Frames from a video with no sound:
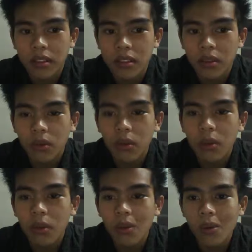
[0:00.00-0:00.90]

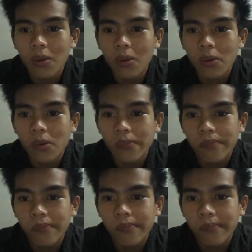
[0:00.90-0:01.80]
So
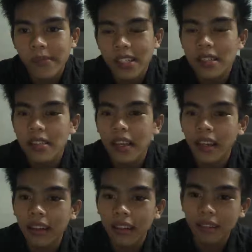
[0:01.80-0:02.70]
just like
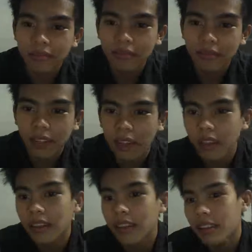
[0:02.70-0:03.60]

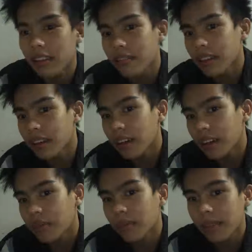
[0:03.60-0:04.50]
any living
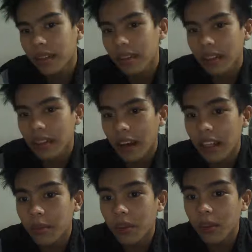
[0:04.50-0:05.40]

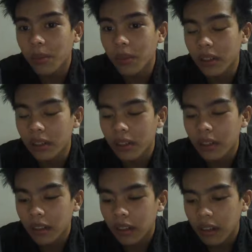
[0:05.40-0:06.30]
animal or bird,
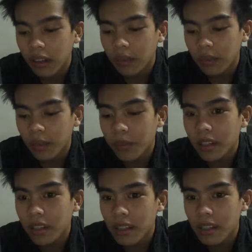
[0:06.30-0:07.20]
the bird
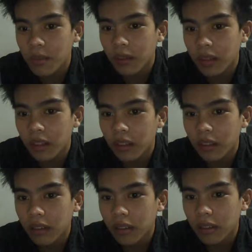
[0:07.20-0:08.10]
has brain,
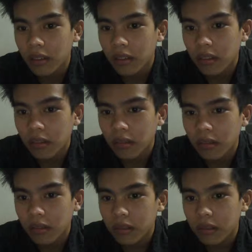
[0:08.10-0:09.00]

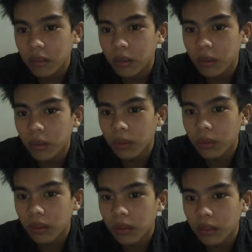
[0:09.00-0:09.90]
so
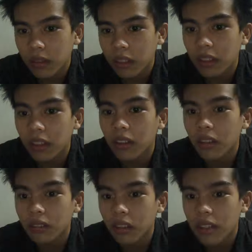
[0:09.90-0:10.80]
it can
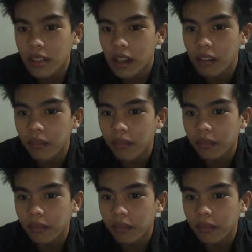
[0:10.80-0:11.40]
control itself.